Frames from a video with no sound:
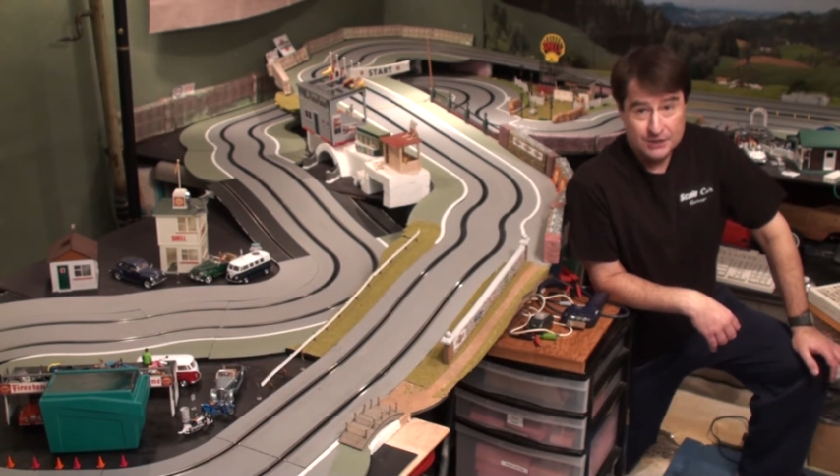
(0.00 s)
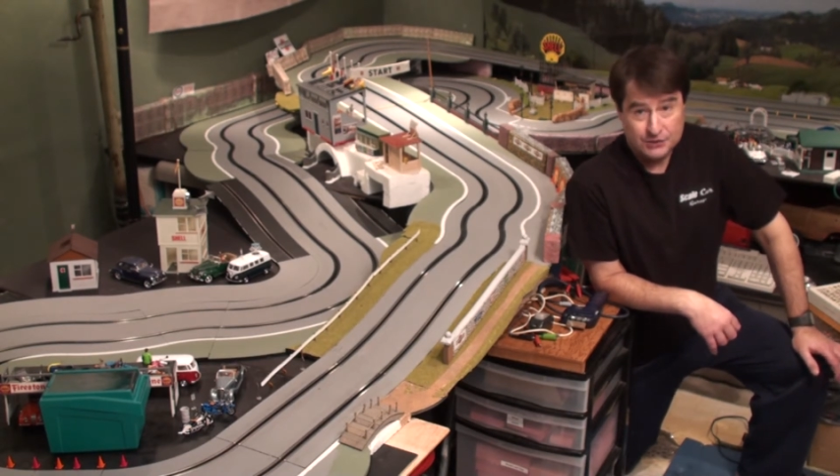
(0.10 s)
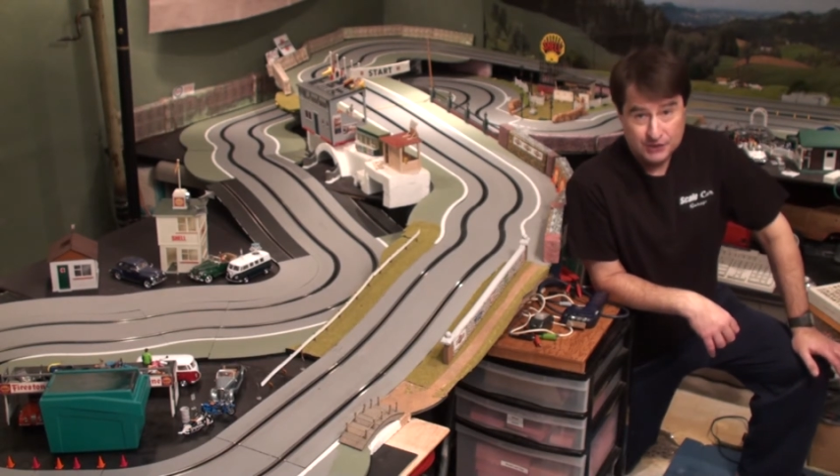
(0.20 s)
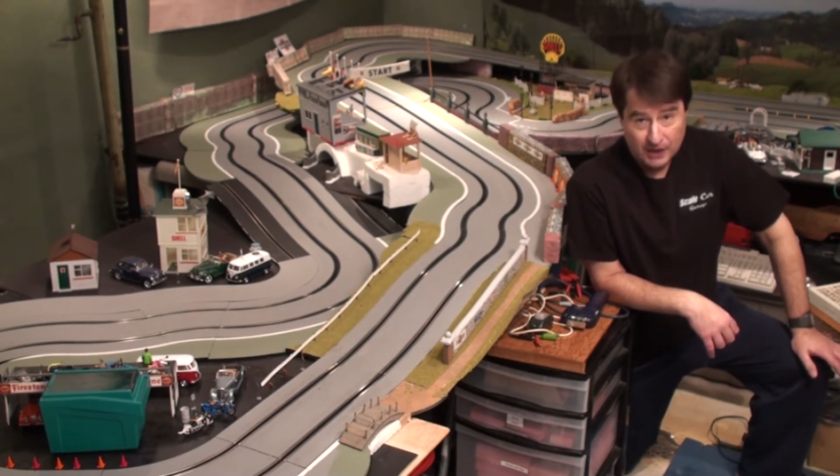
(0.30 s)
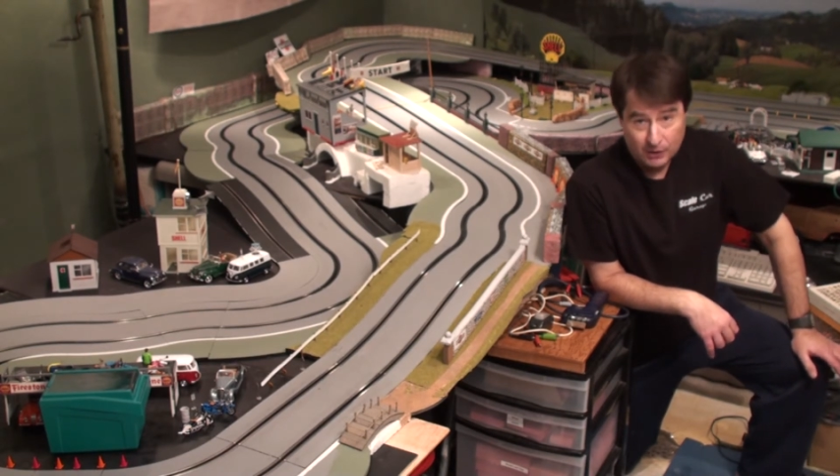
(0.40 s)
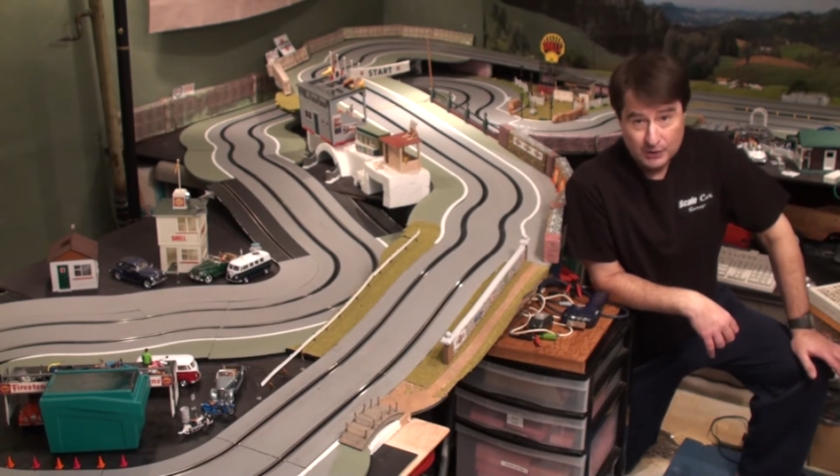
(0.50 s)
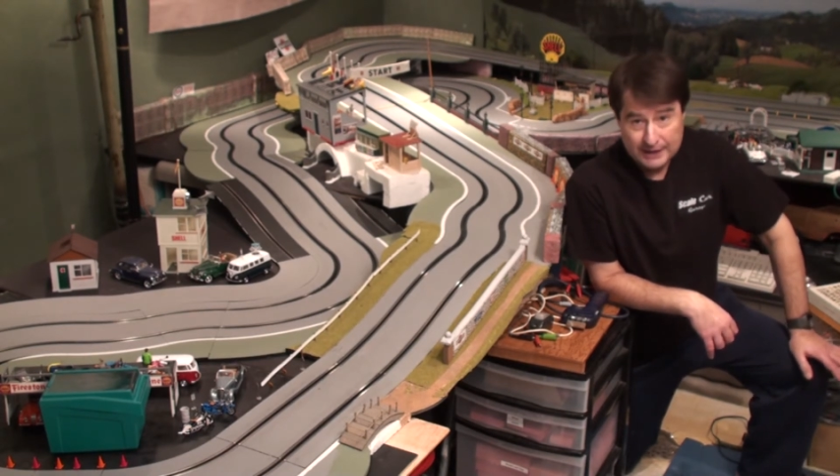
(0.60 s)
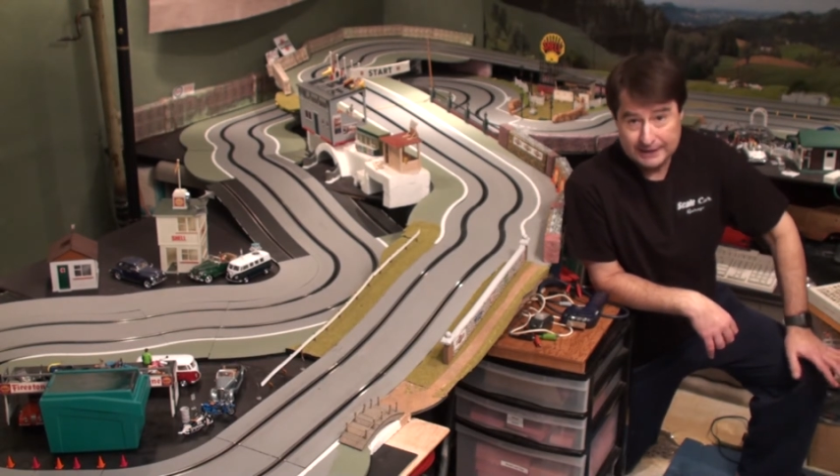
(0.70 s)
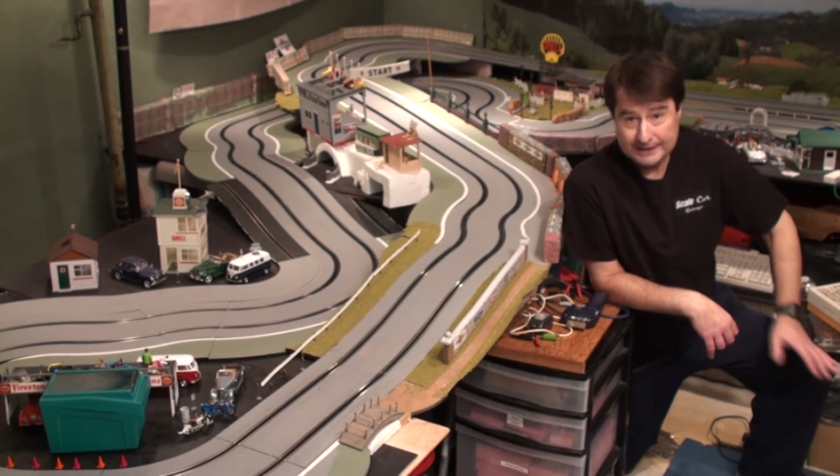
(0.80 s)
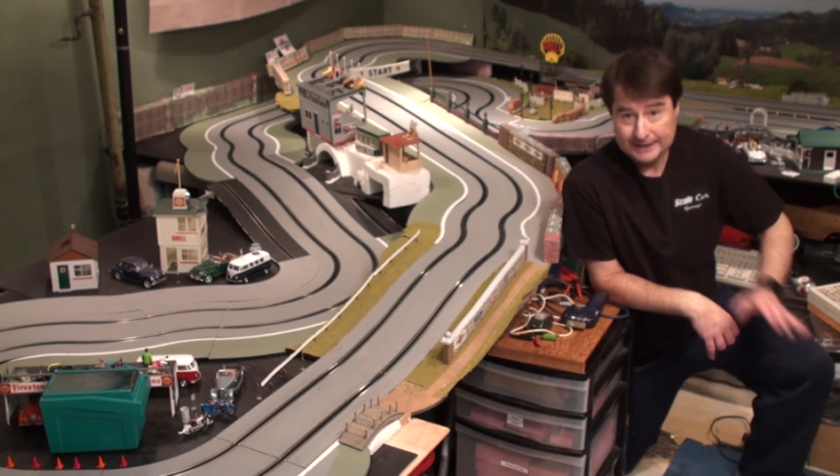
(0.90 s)
So
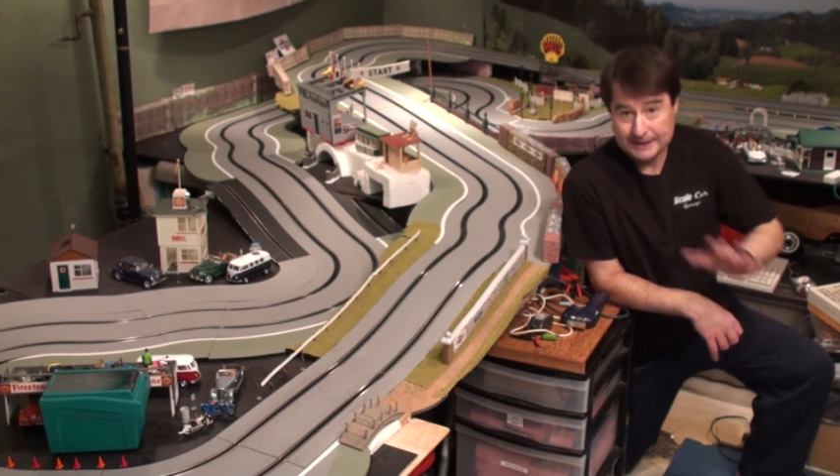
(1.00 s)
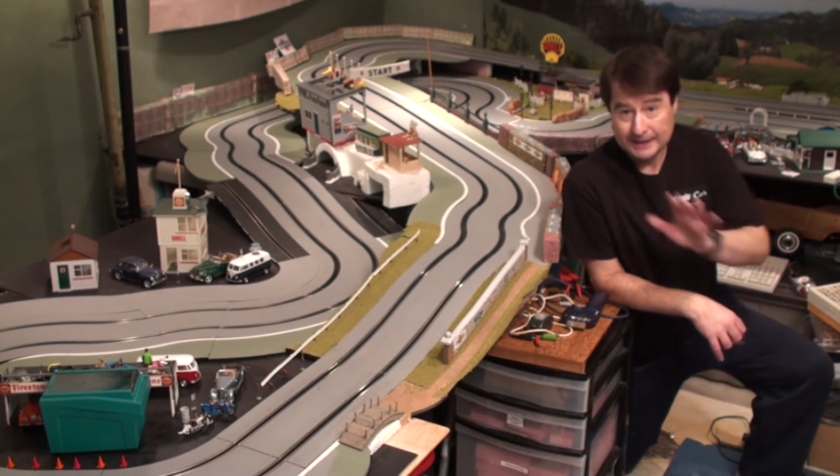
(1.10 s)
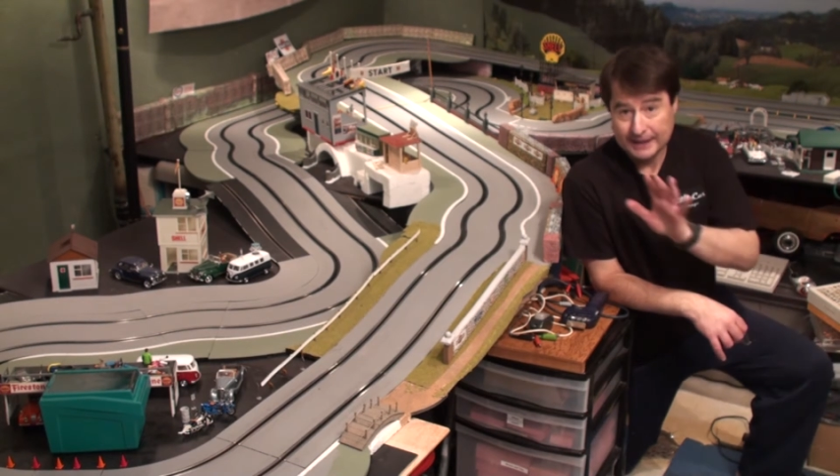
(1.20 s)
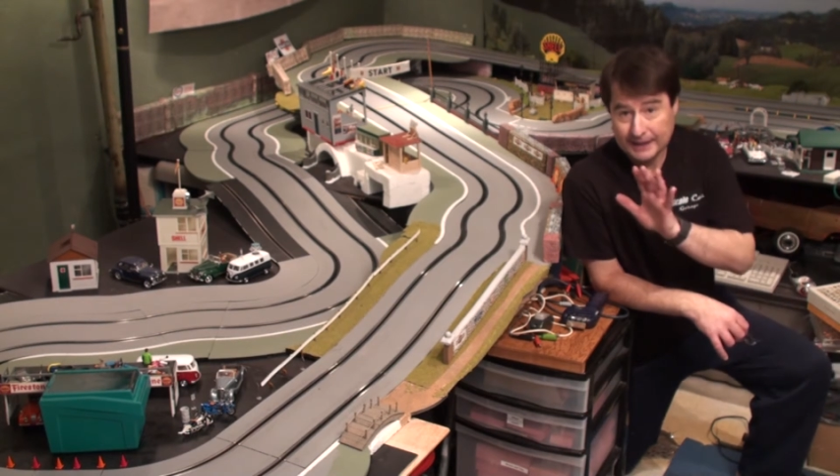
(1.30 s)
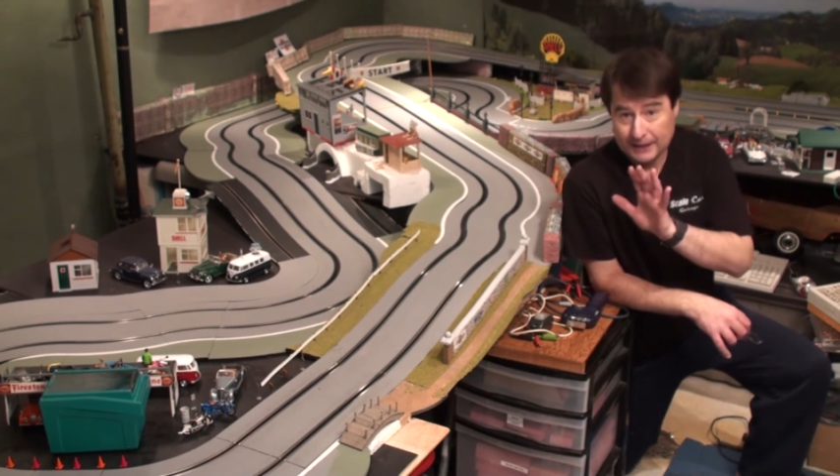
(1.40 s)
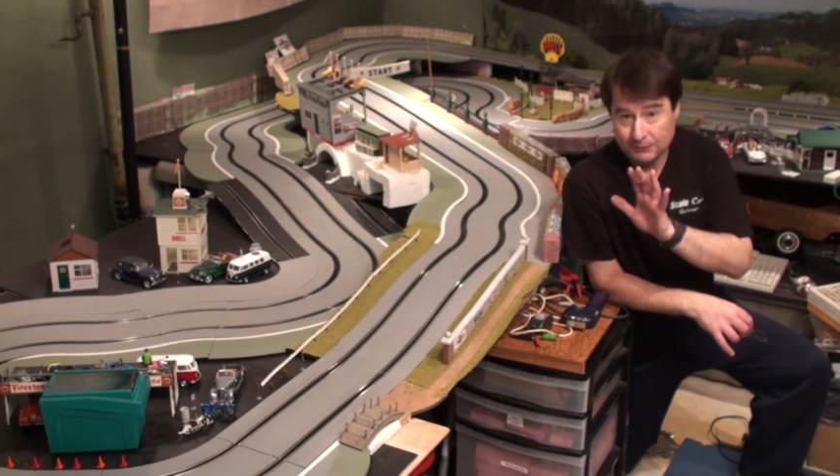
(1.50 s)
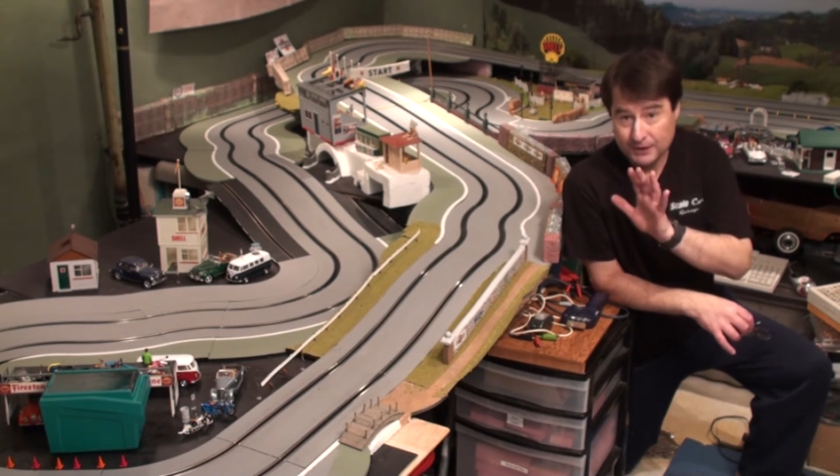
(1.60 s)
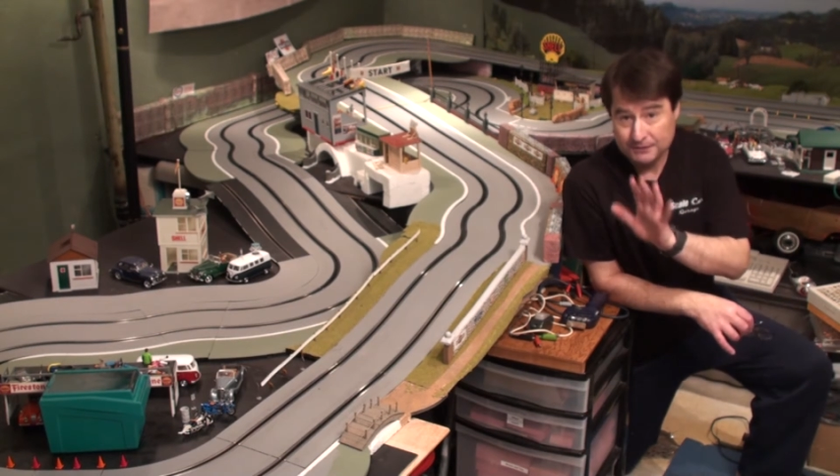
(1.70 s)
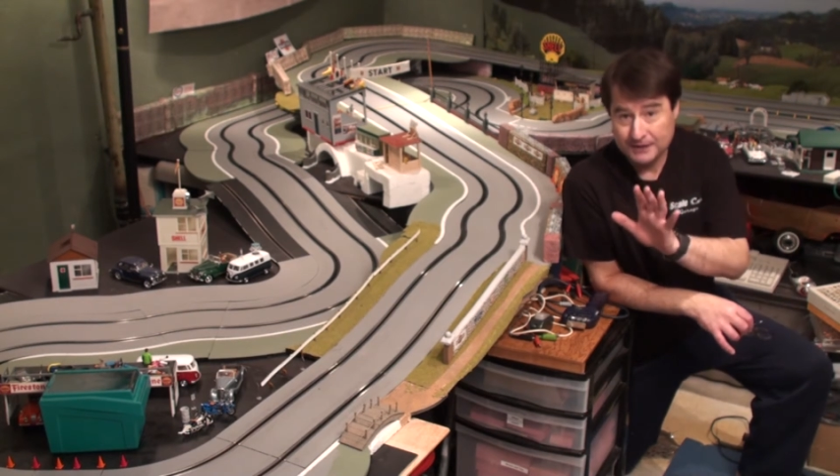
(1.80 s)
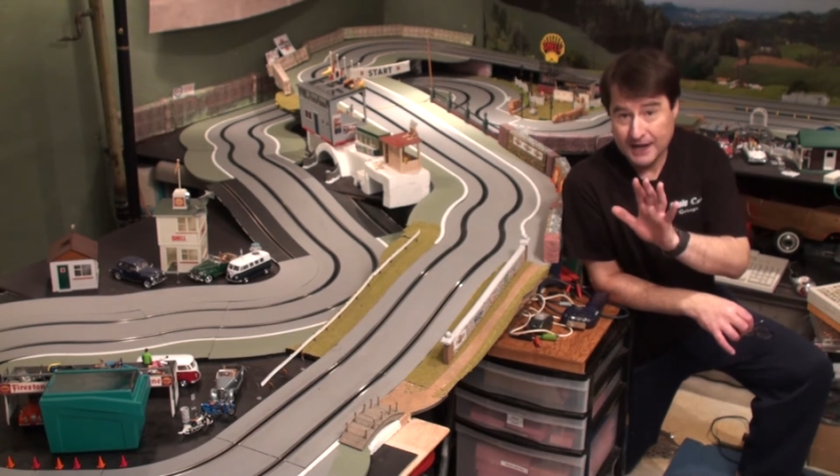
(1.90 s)

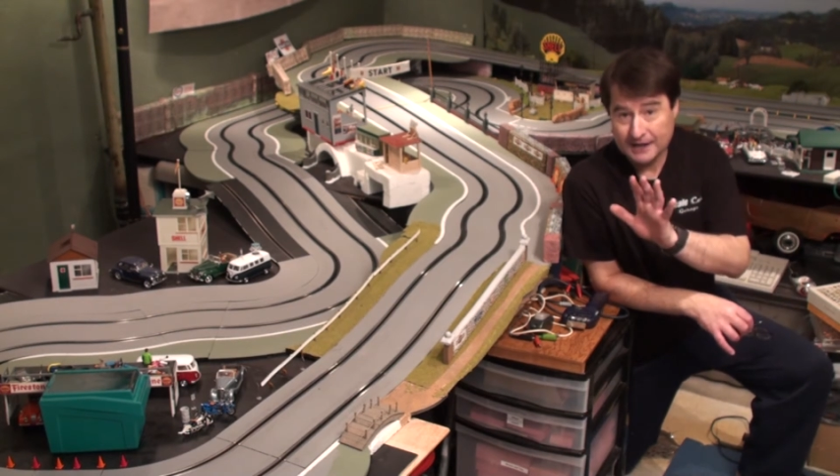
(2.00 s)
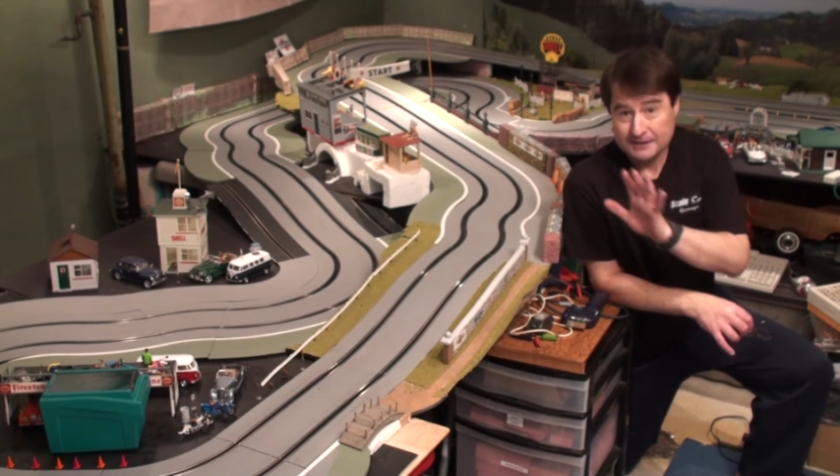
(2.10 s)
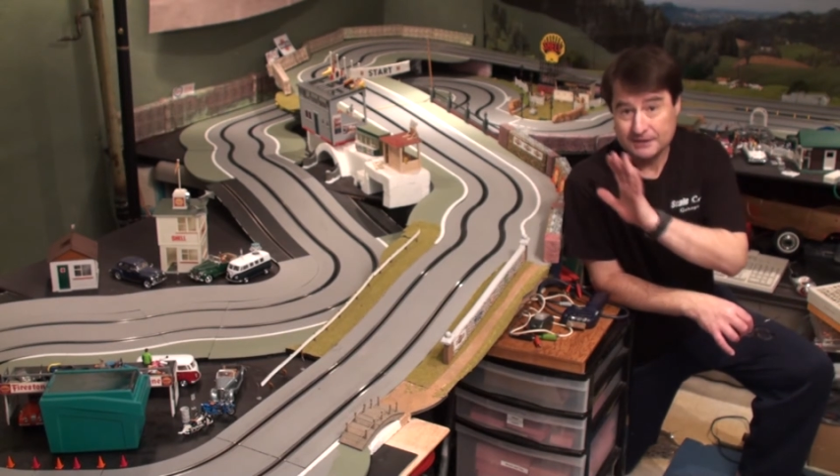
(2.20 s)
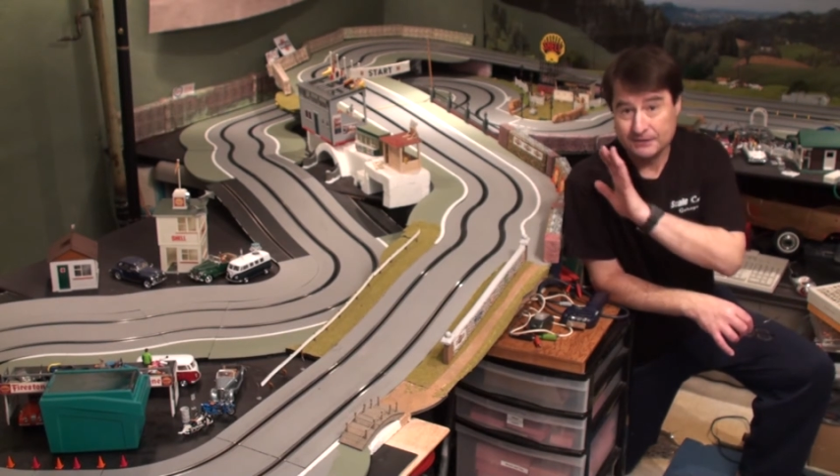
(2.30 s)
we've got